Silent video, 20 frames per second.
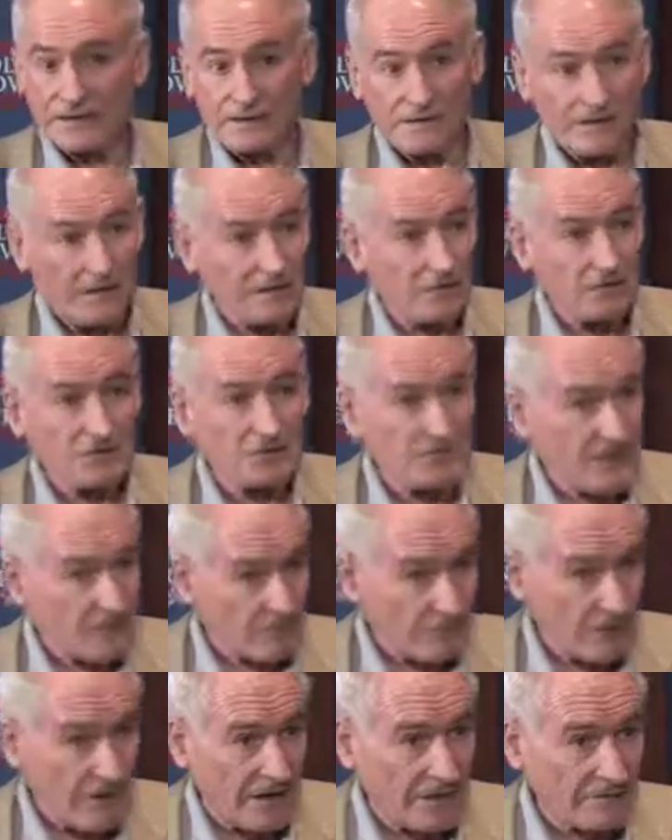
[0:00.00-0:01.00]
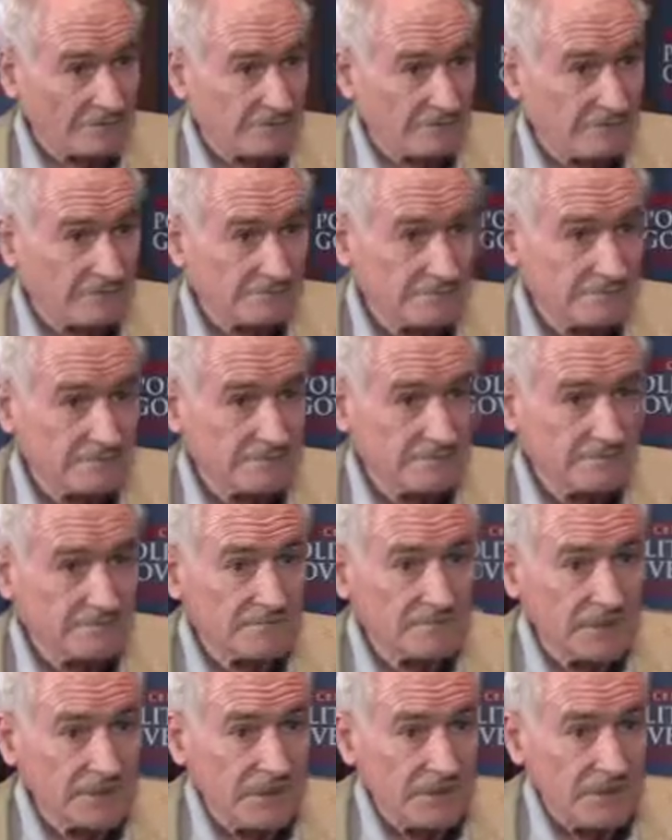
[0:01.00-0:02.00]
The governor's a Democrat.
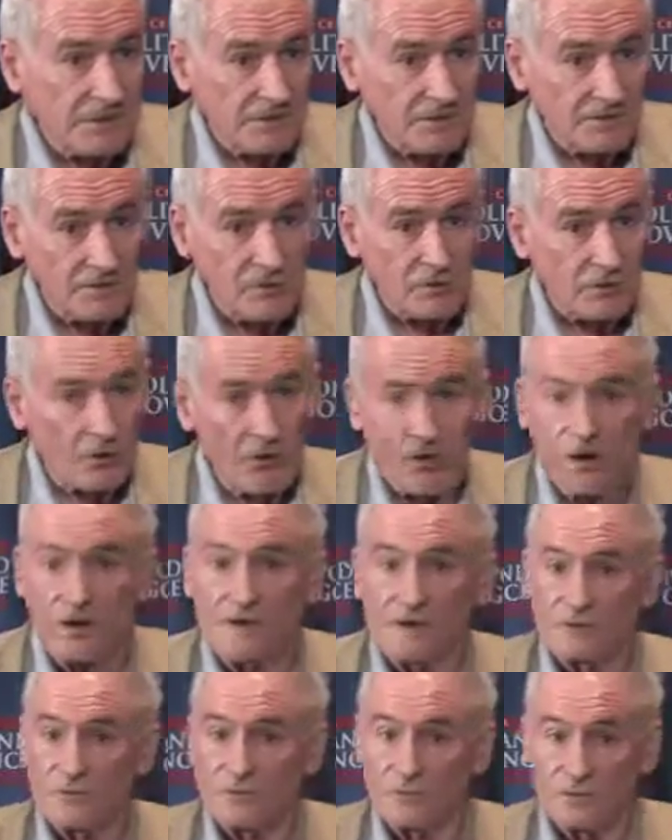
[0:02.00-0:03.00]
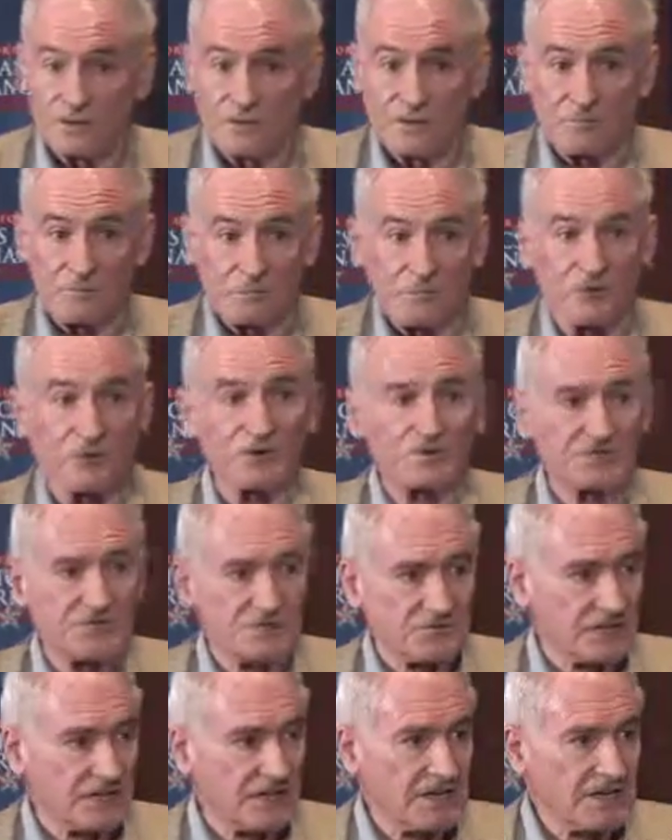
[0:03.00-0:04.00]
New York, one of the bluest
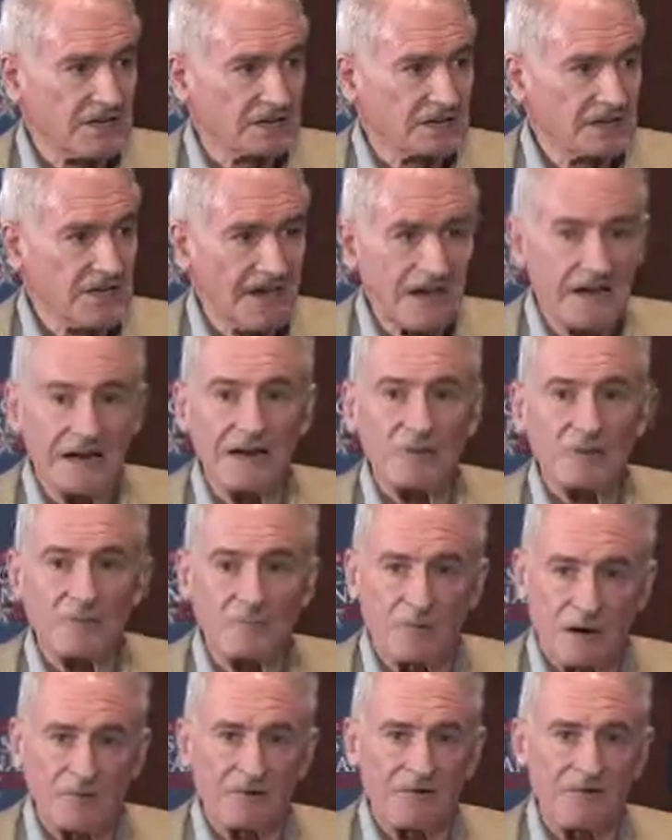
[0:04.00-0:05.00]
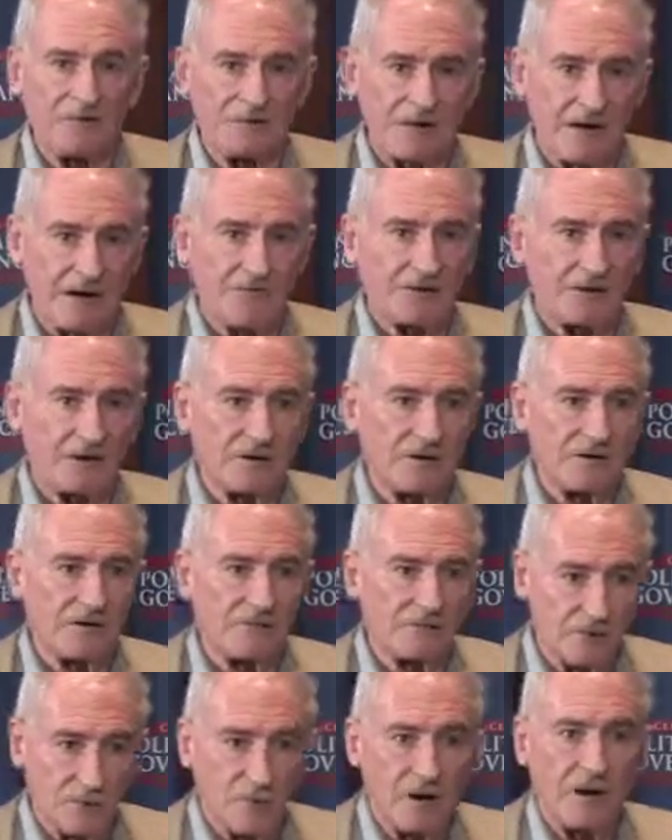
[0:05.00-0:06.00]
of states, had a Republican governor
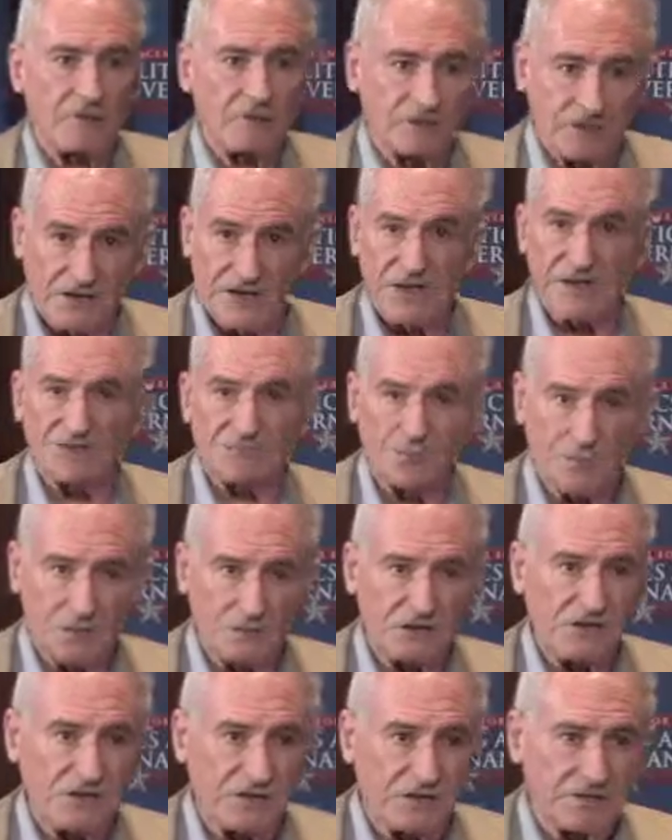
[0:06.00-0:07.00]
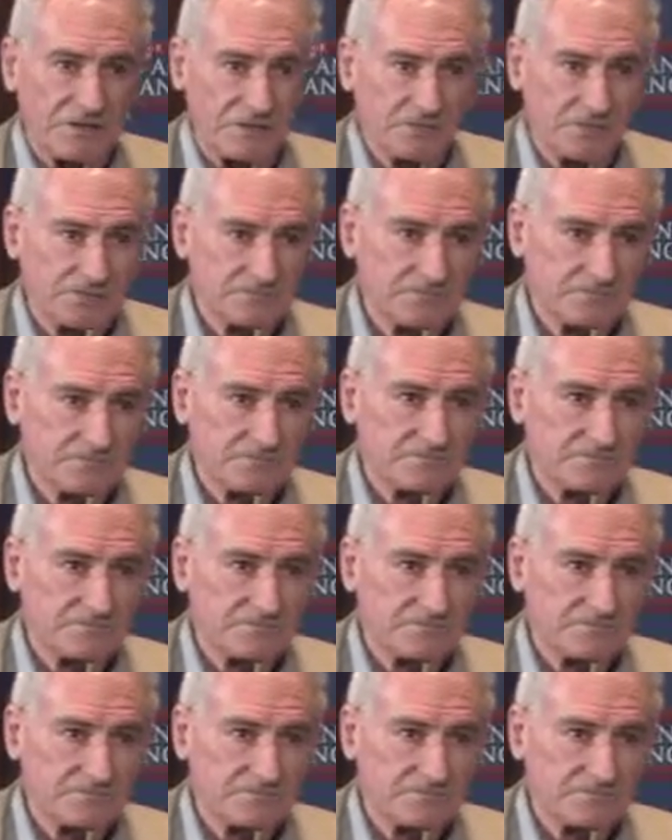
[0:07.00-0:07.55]
for 12 of the last 14 years